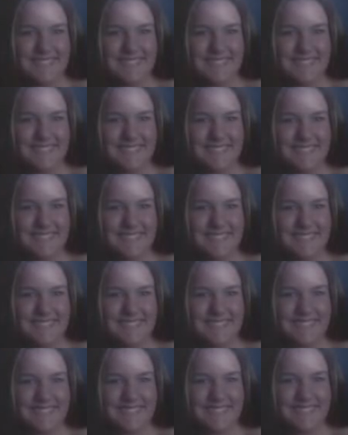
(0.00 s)

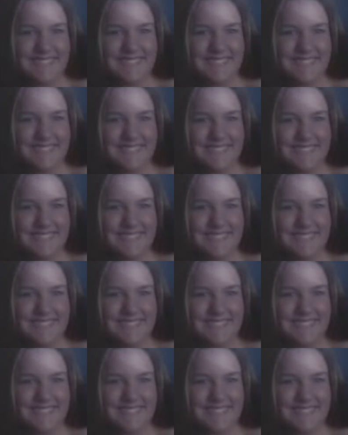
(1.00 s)

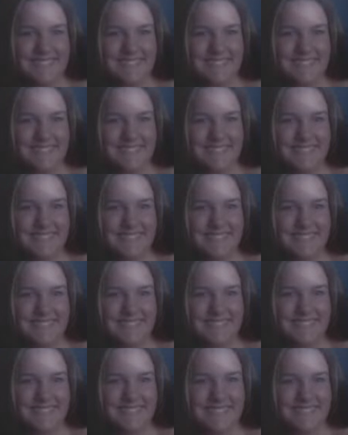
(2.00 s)

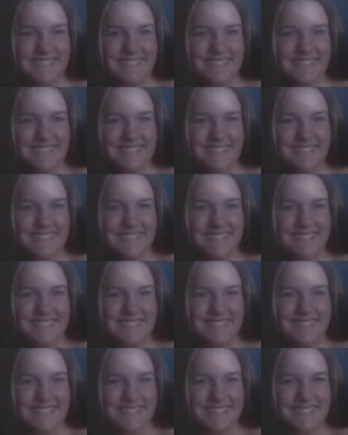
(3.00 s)

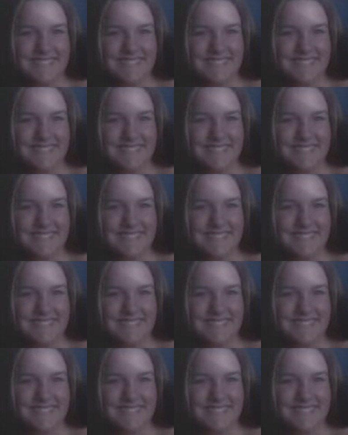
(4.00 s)
(not speaking)